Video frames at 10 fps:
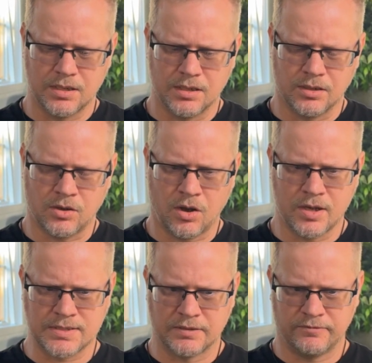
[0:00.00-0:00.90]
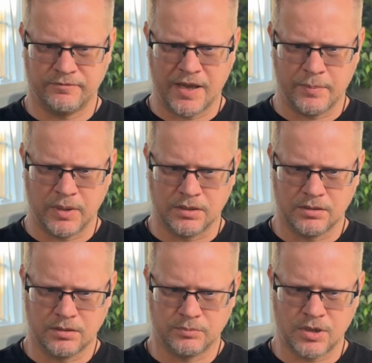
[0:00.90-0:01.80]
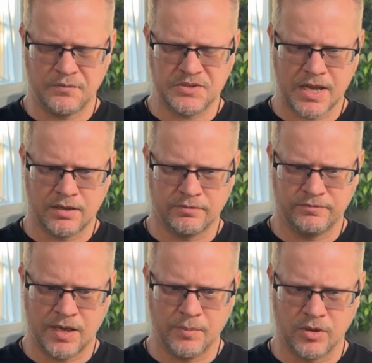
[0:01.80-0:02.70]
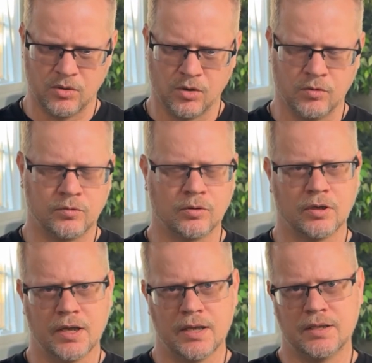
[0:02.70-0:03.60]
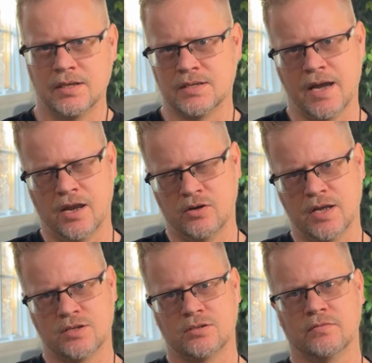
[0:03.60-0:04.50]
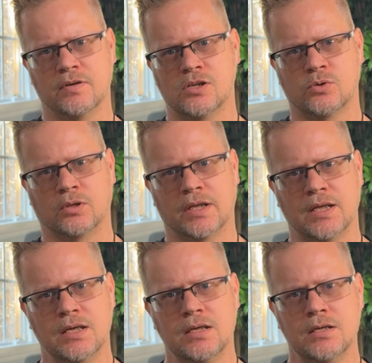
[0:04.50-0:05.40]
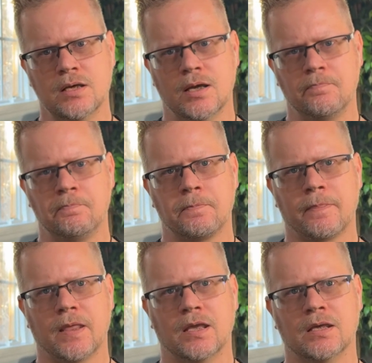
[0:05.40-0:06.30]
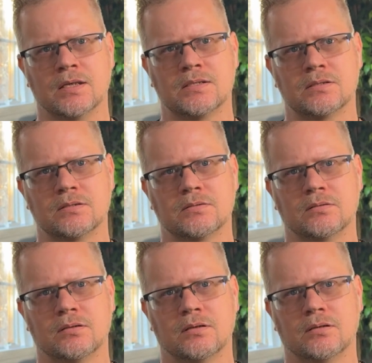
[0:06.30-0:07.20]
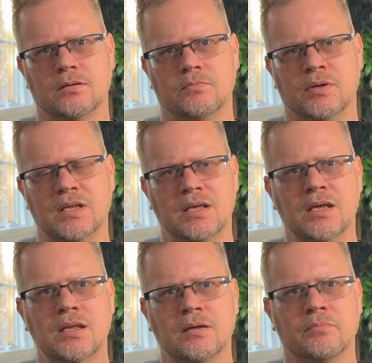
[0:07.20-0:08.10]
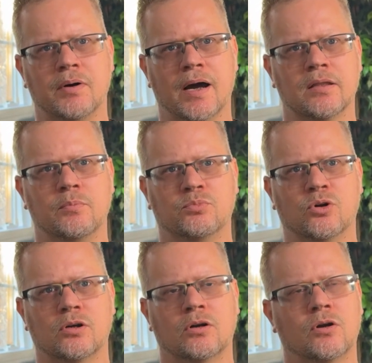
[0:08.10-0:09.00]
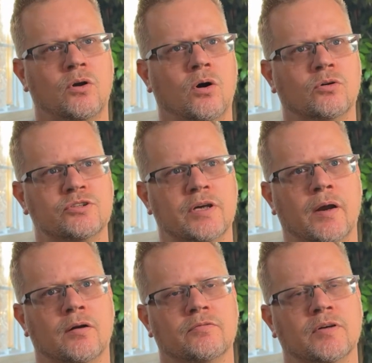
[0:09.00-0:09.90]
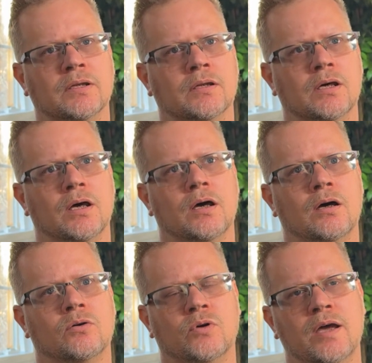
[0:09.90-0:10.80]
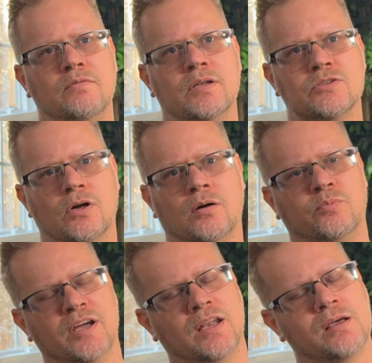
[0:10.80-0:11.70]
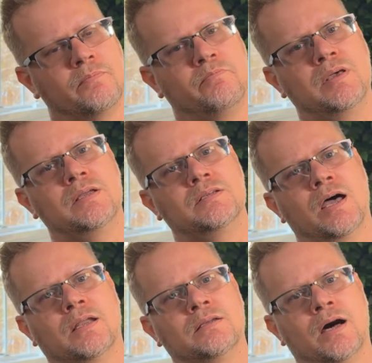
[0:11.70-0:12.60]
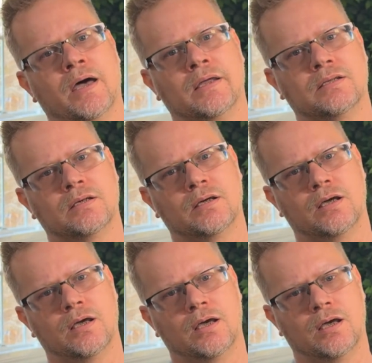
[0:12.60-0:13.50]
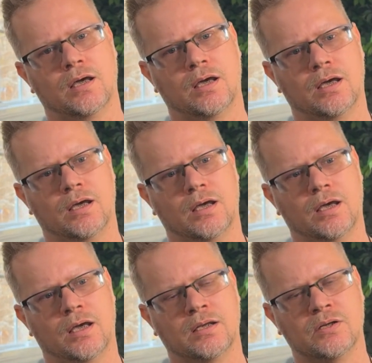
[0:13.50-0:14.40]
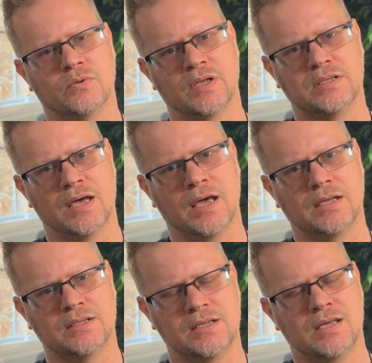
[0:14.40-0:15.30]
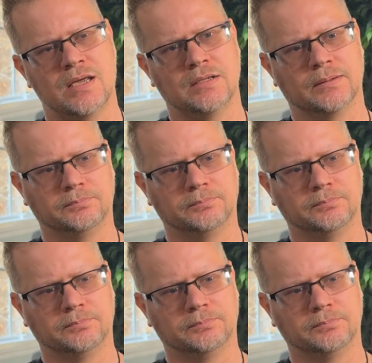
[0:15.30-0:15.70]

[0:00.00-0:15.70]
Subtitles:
caused a famine, prophesied a famine over the entire nation of Israel. And he is been eating by the brook called Cherith. And ravens are bringing him meat at night and during the day to eat.